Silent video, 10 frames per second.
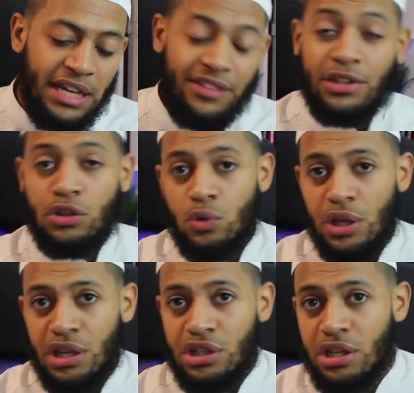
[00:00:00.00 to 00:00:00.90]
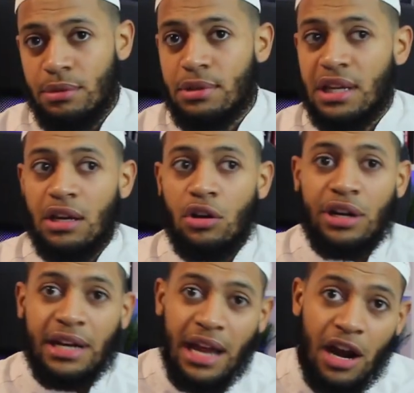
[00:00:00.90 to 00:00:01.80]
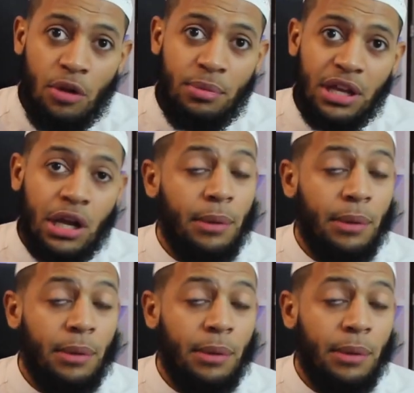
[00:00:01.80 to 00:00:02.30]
leaving to Egypt and learning Arabic,